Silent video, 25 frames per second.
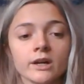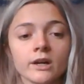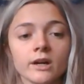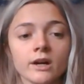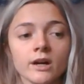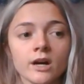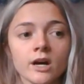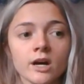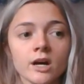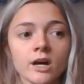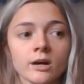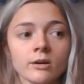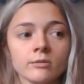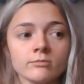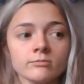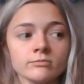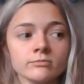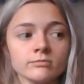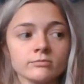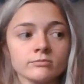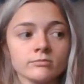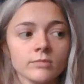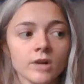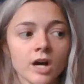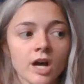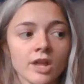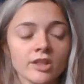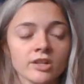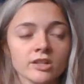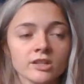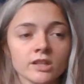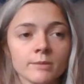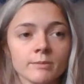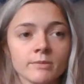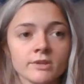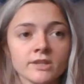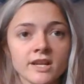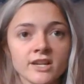Other
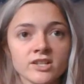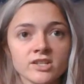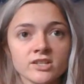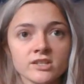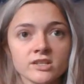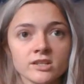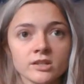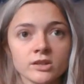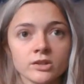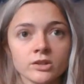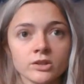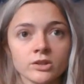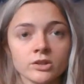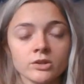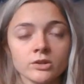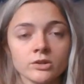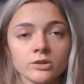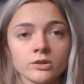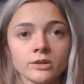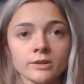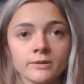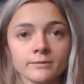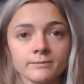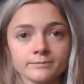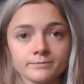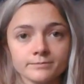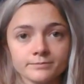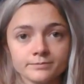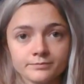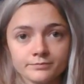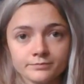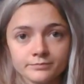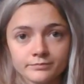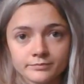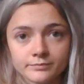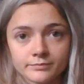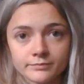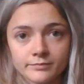limitations include
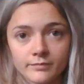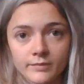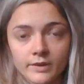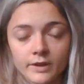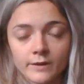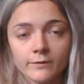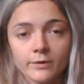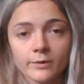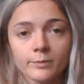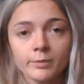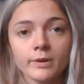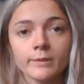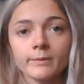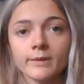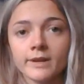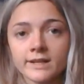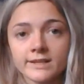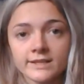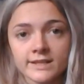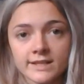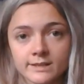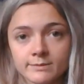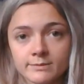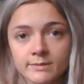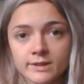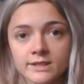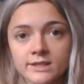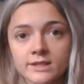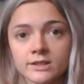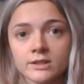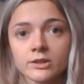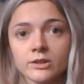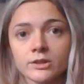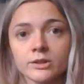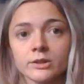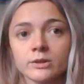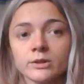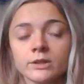for pre-made assessments
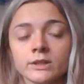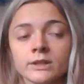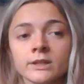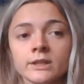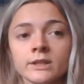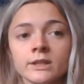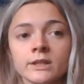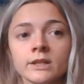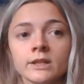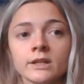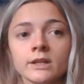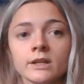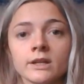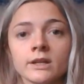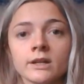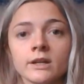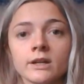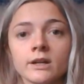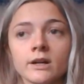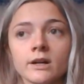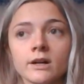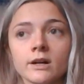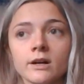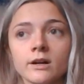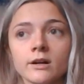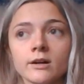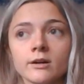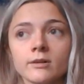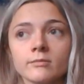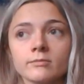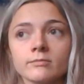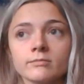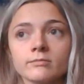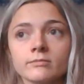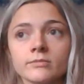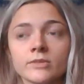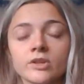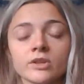include
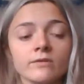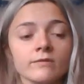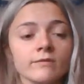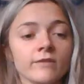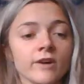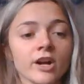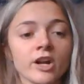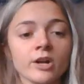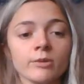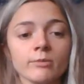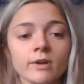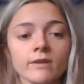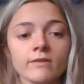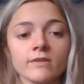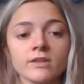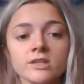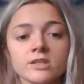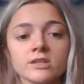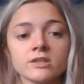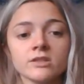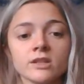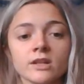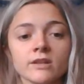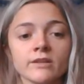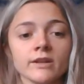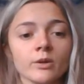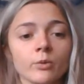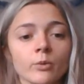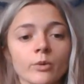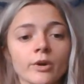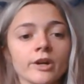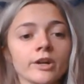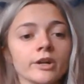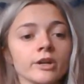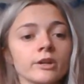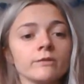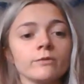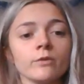the environment of the student, like
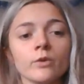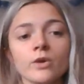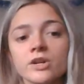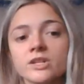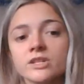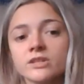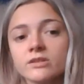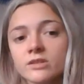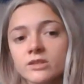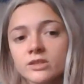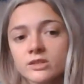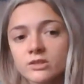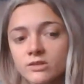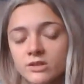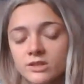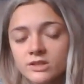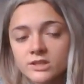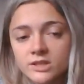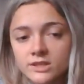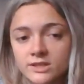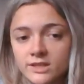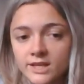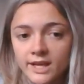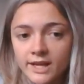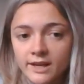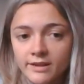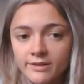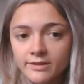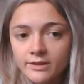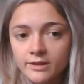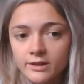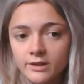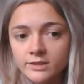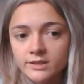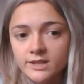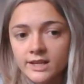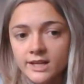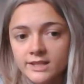where are you forcing the students to take
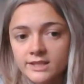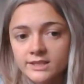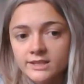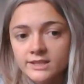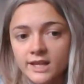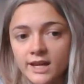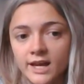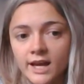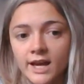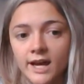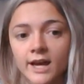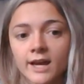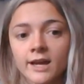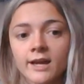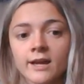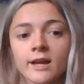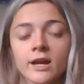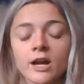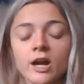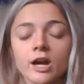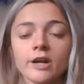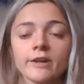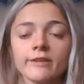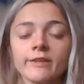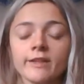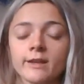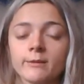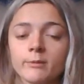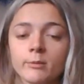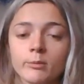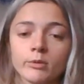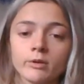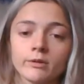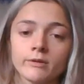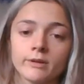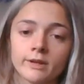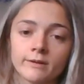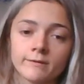the test at? Are they going to
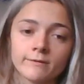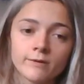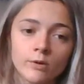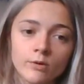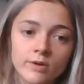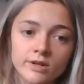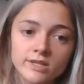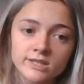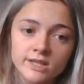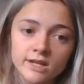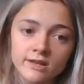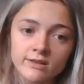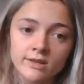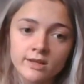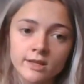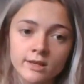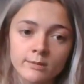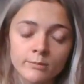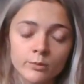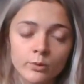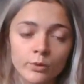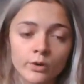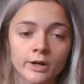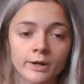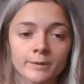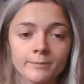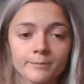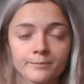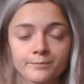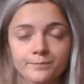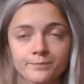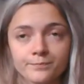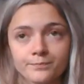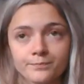be able to like focus on them? Or